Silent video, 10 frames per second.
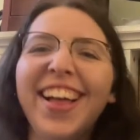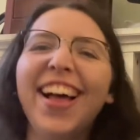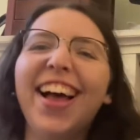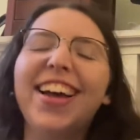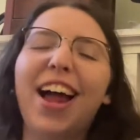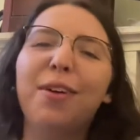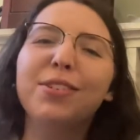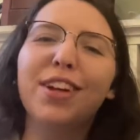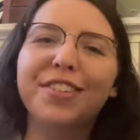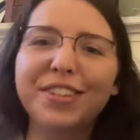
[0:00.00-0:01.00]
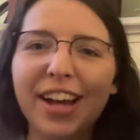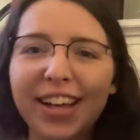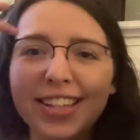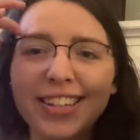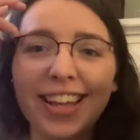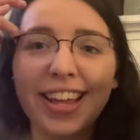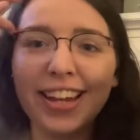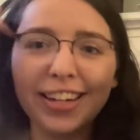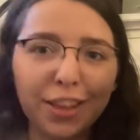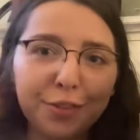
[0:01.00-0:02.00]
And I will talk to you guys
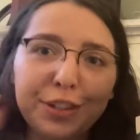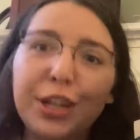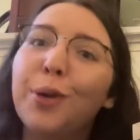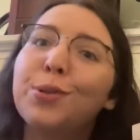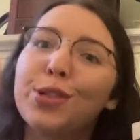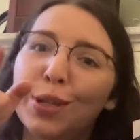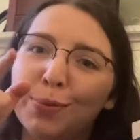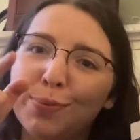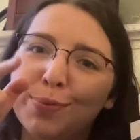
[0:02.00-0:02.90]
in another video soon.